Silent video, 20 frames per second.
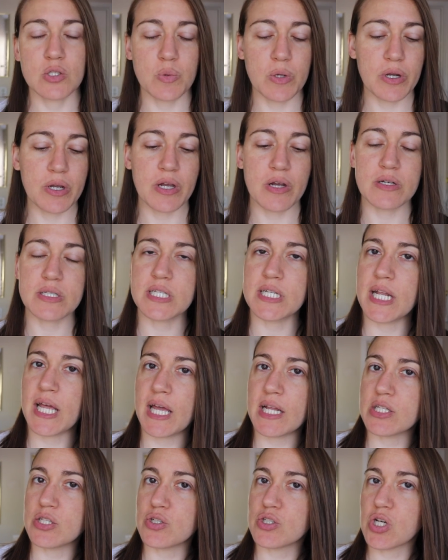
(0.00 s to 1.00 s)
So we are here
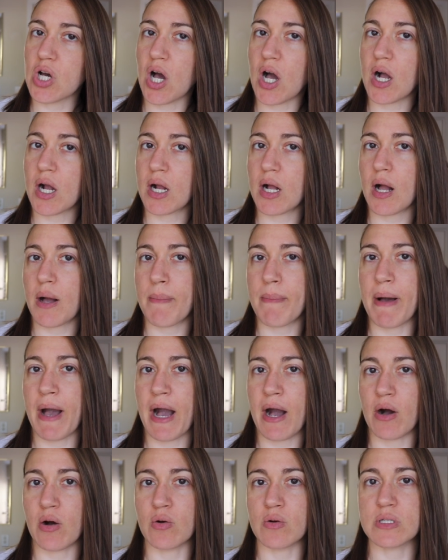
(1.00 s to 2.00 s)
today to talk
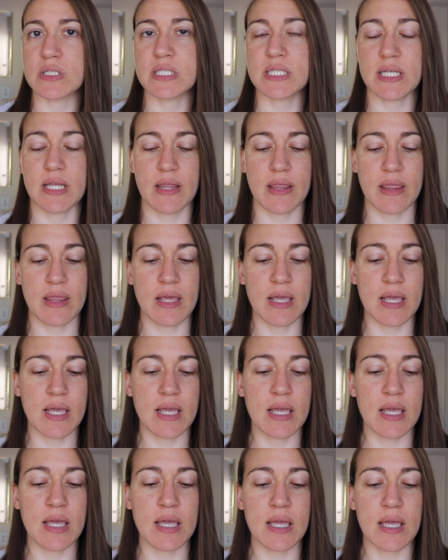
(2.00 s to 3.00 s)
about
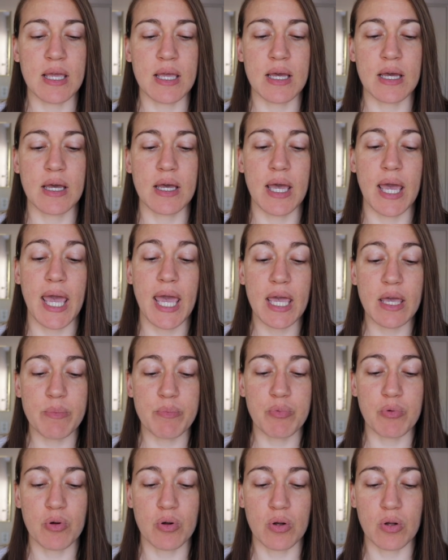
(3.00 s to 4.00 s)
the
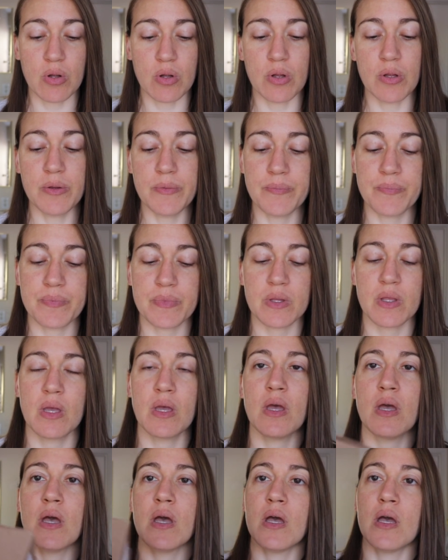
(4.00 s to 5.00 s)
April
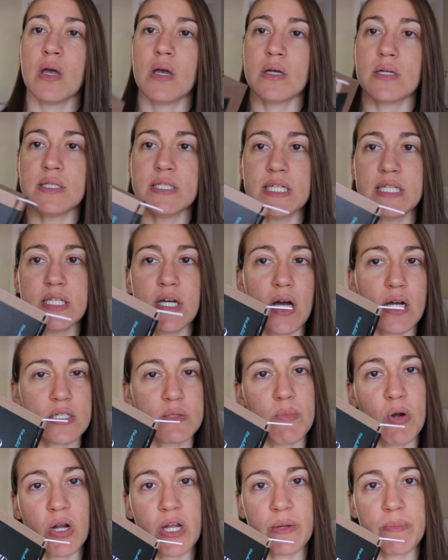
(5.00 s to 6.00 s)

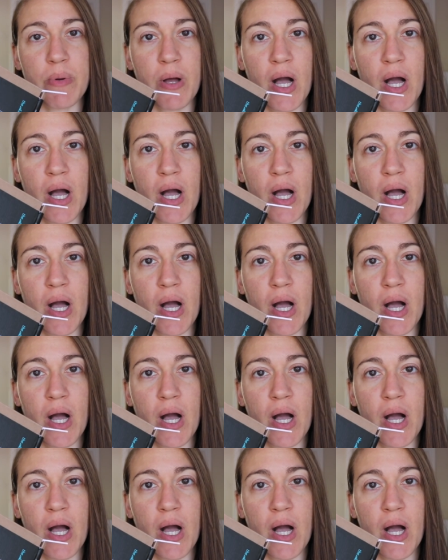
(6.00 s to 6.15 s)
Detox Market